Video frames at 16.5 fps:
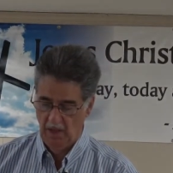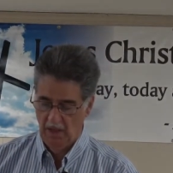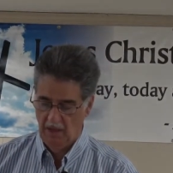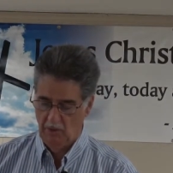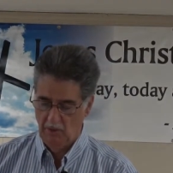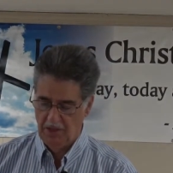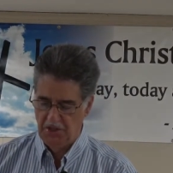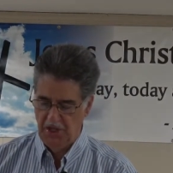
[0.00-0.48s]

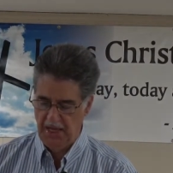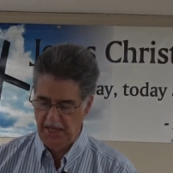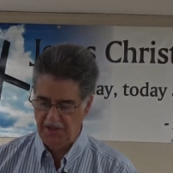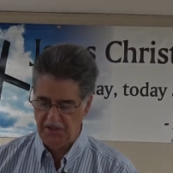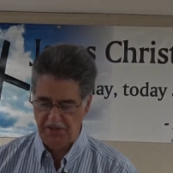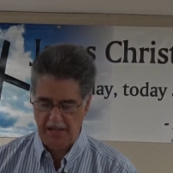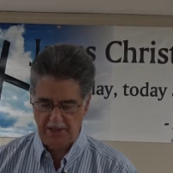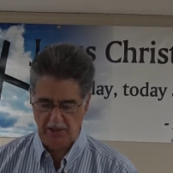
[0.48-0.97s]
And when
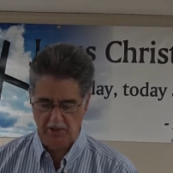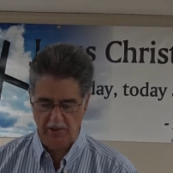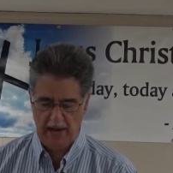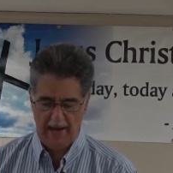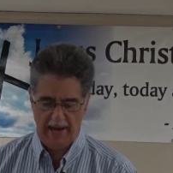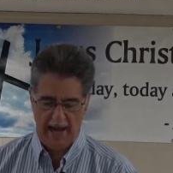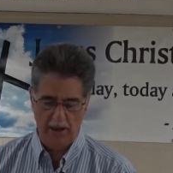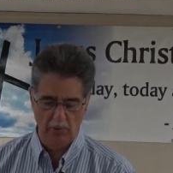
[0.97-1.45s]
Jesus had
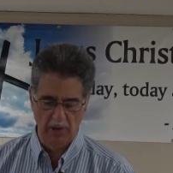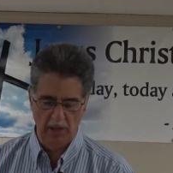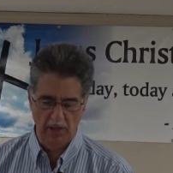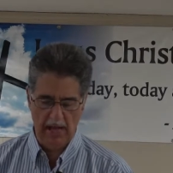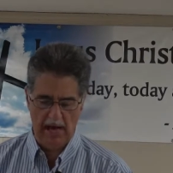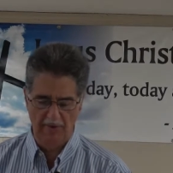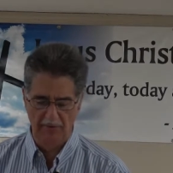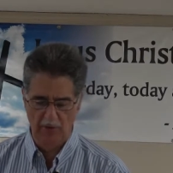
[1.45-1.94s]
cried out with a
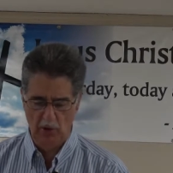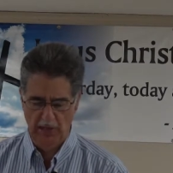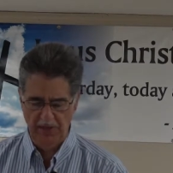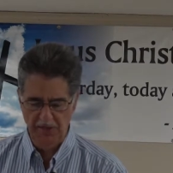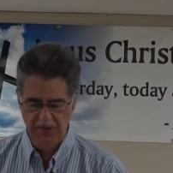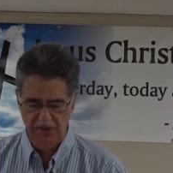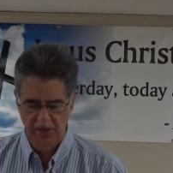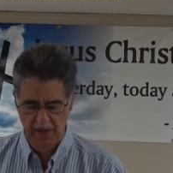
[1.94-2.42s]
loud
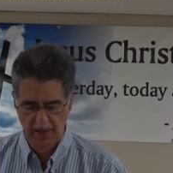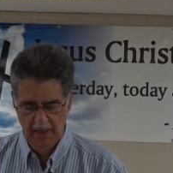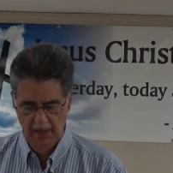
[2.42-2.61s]
voice,